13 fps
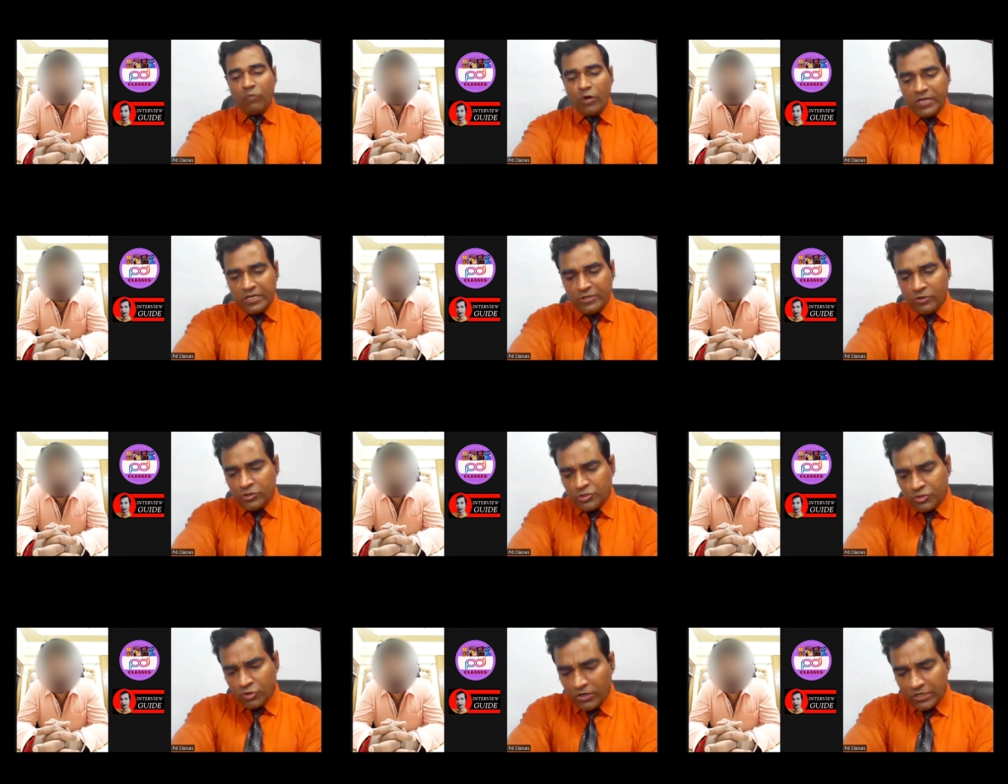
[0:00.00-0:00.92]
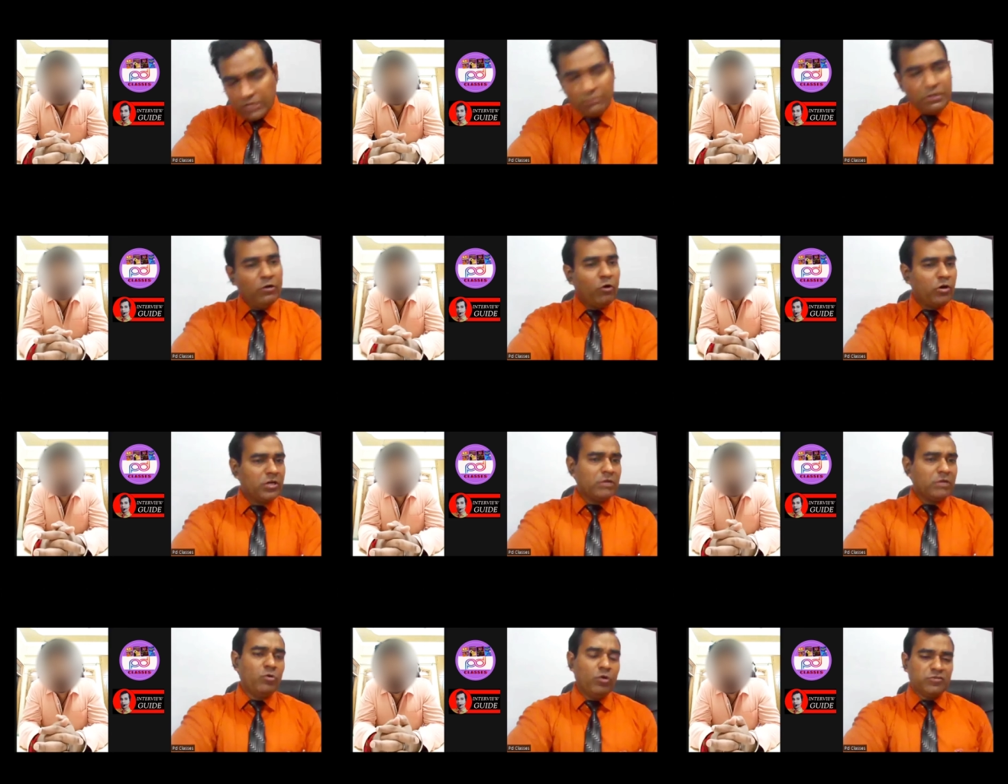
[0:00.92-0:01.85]
what are your short-term and
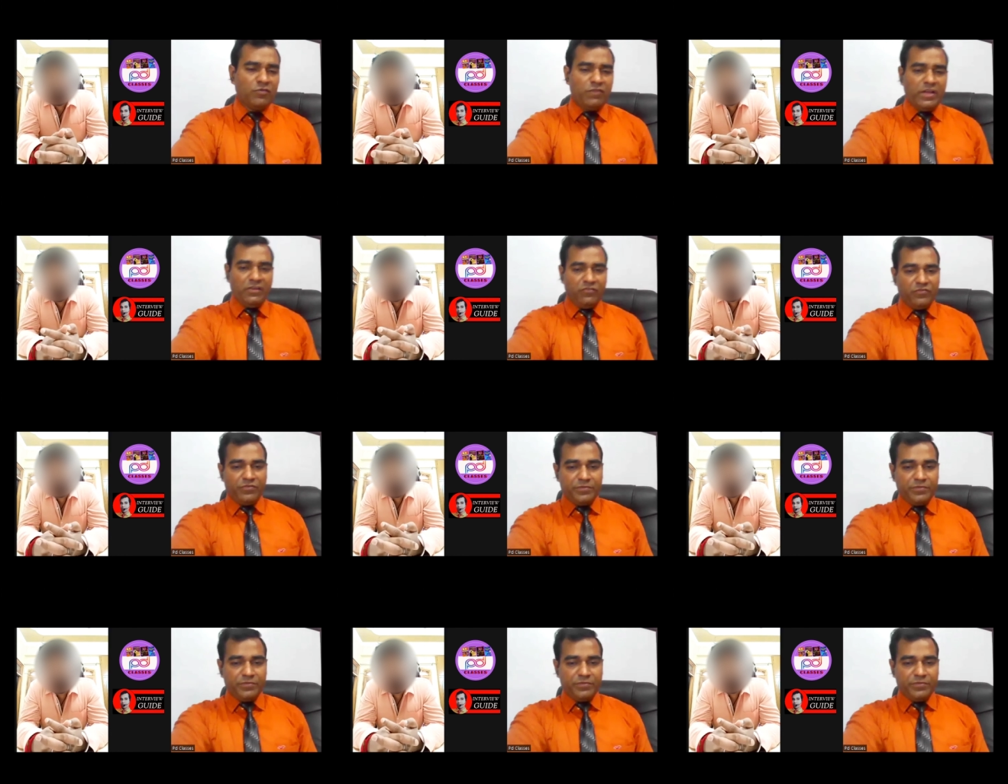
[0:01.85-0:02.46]
long-term goals of life?